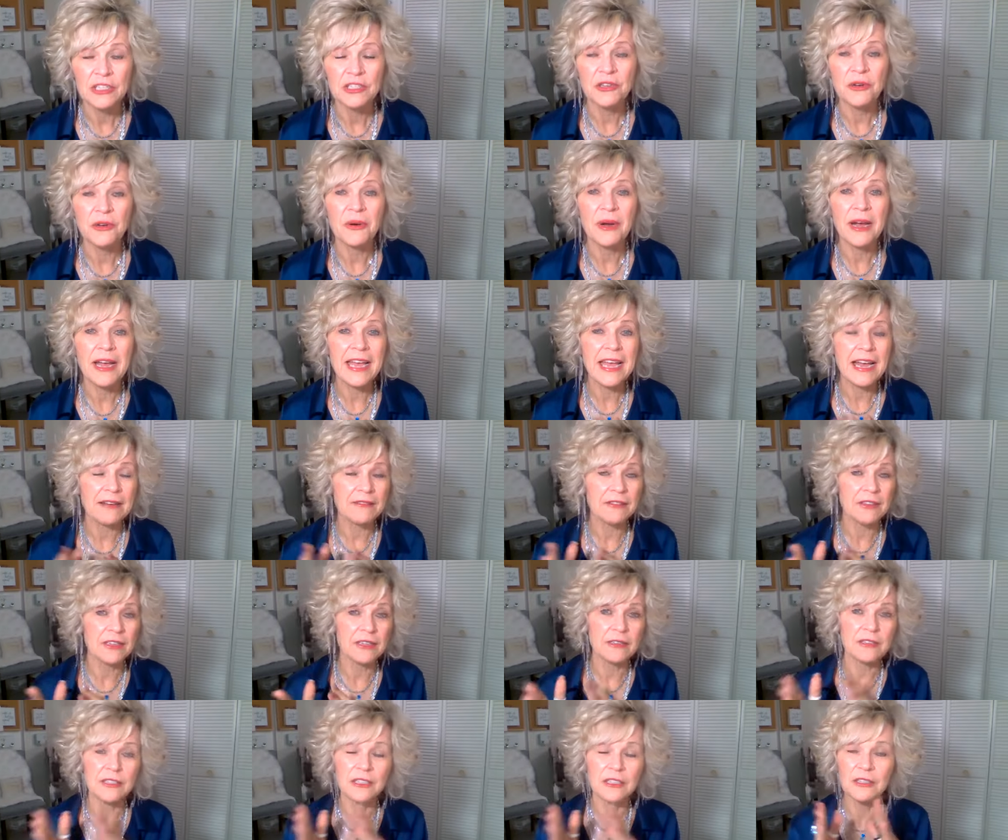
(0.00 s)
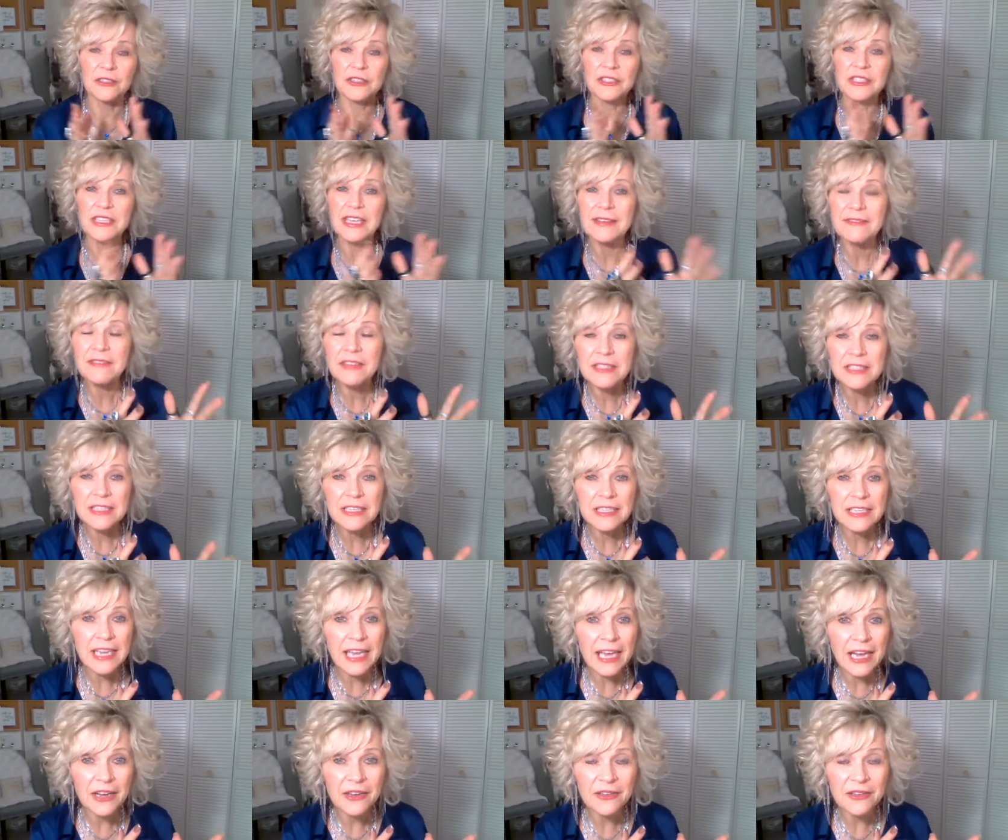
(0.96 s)
So I have a little savings
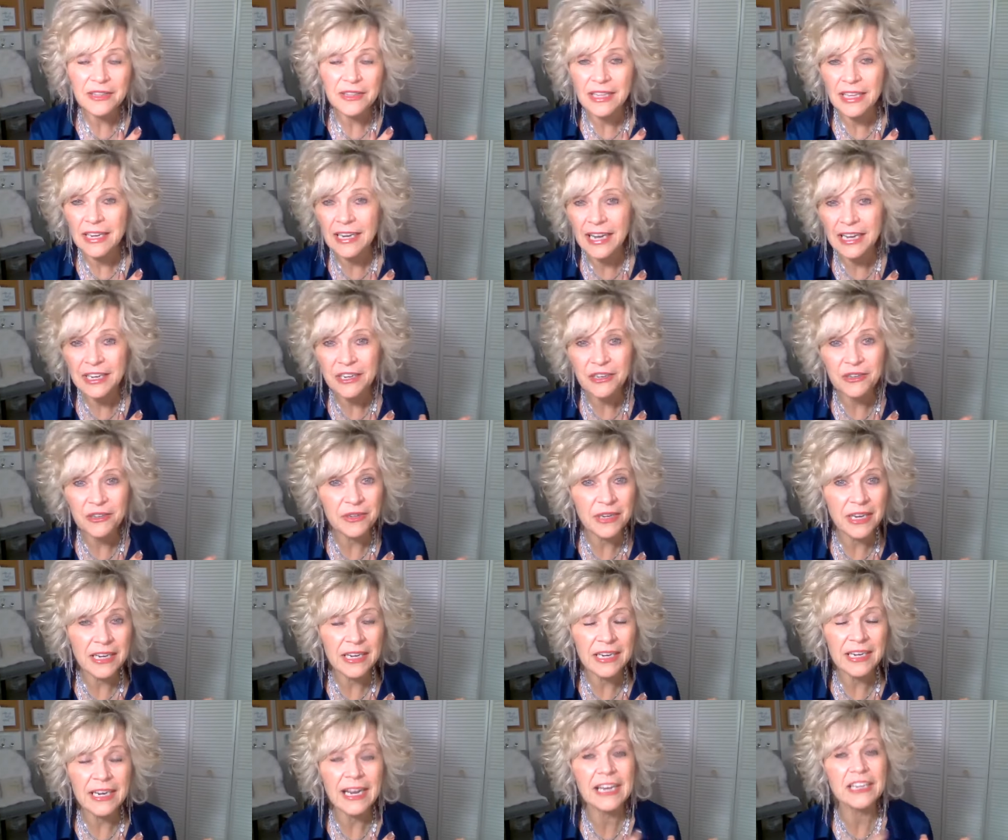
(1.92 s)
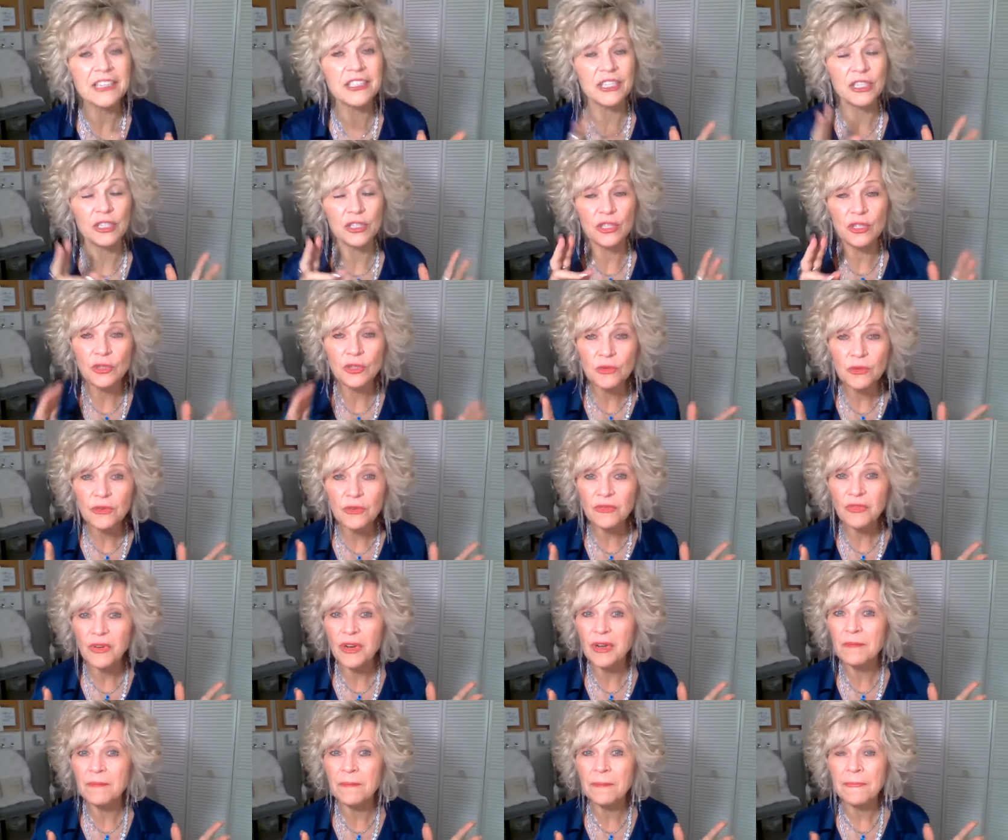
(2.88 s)
account that I created, actually, two of
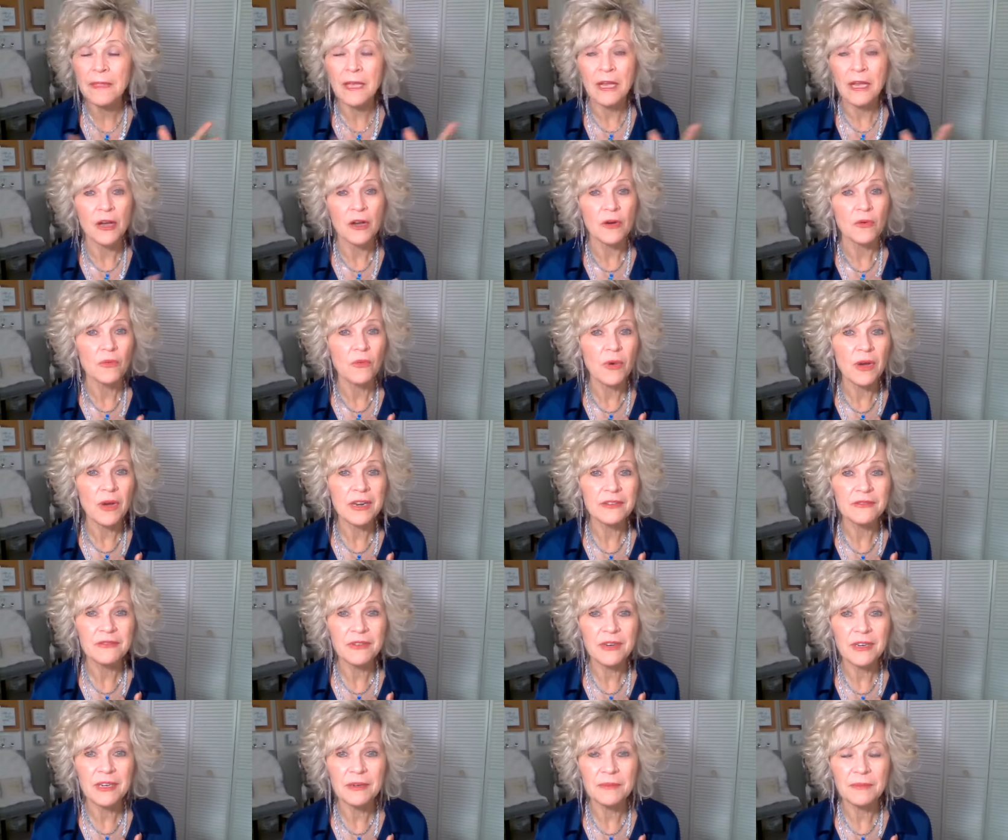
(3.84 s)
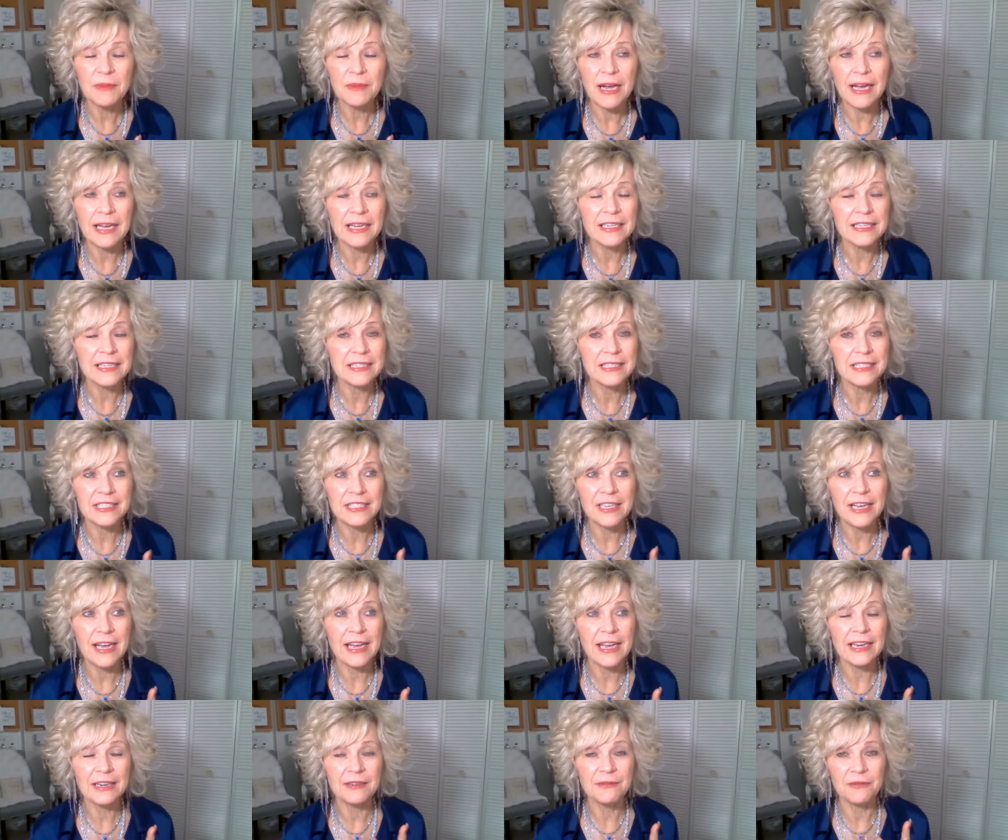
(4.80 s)
them. One of them, I
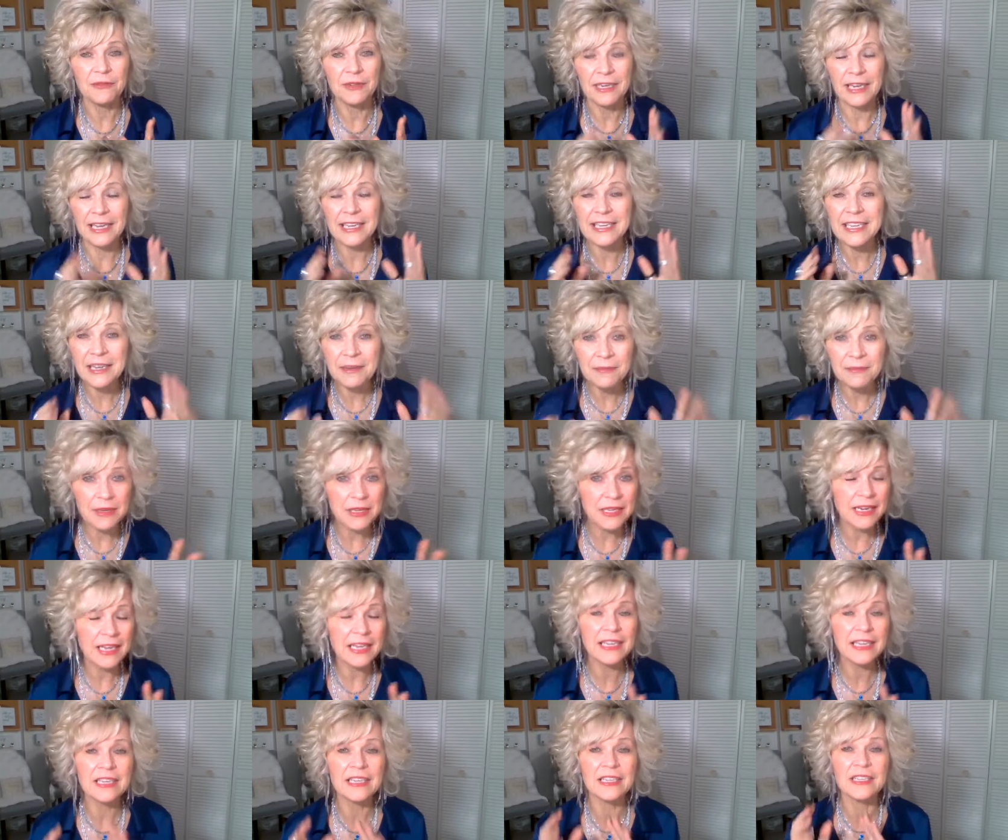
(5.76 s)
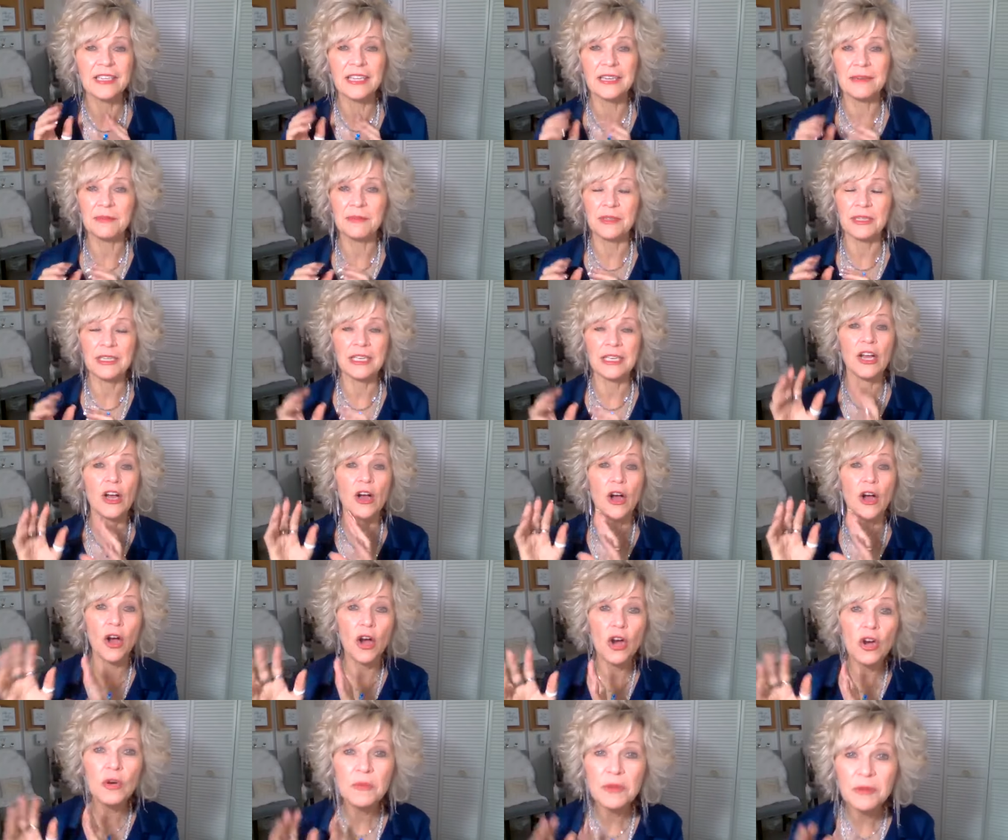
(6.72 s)
decided when I came in, I'm going to label it
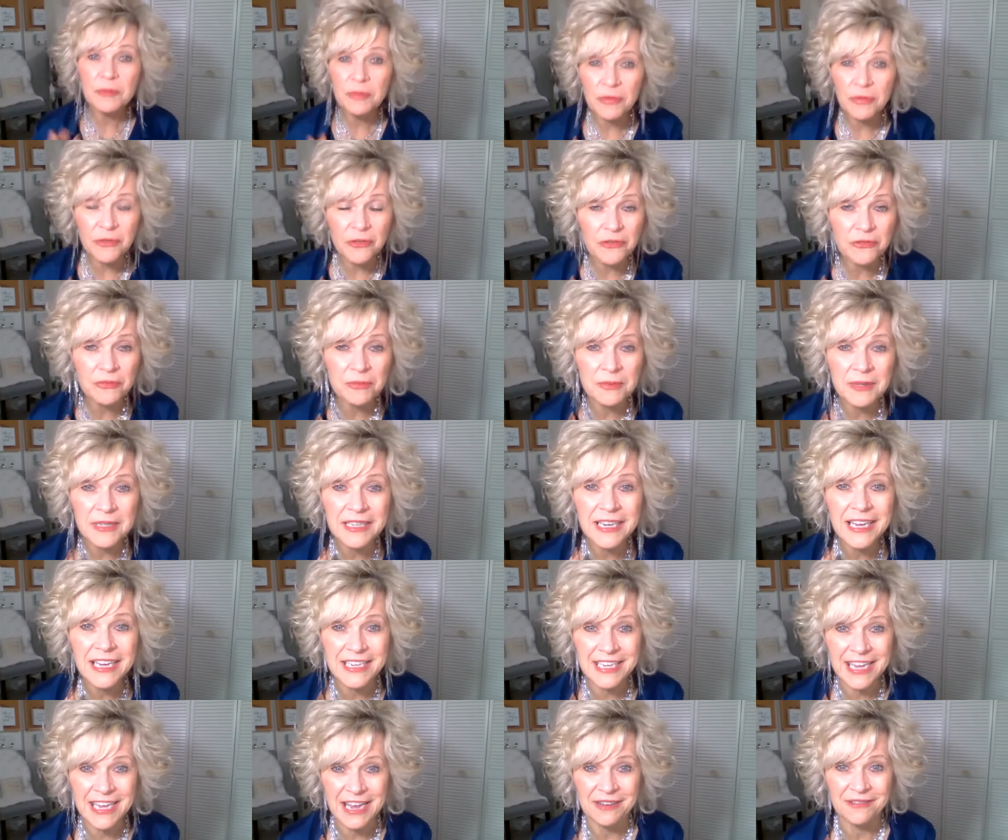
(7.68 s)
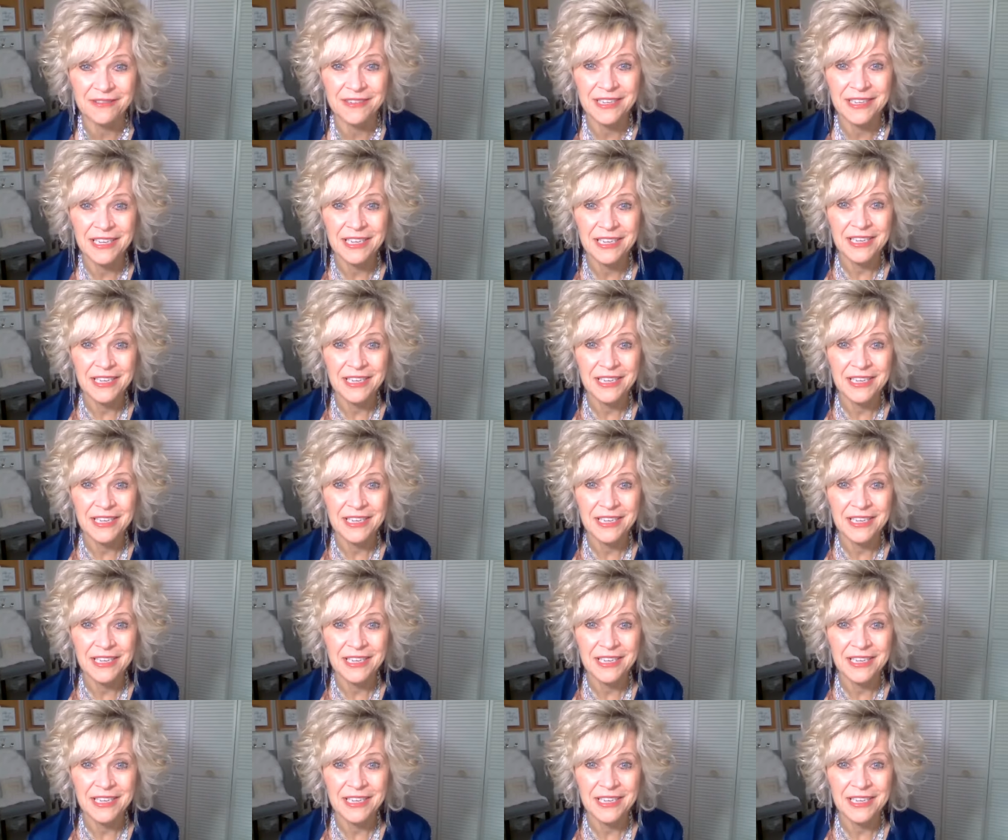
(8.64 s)
home improvement account.